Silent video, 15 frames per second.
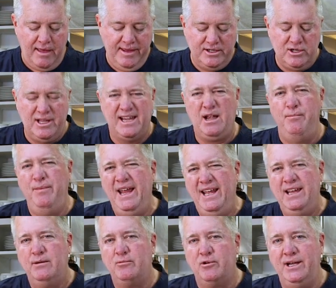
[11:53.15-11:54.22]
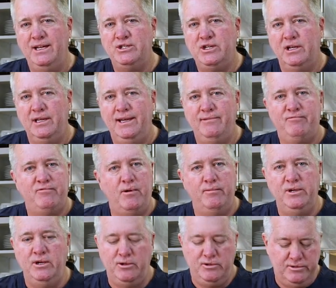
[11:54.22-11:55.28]
These are like a medium green chili.
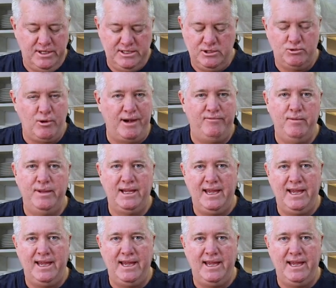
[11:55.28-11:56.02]
This is right from the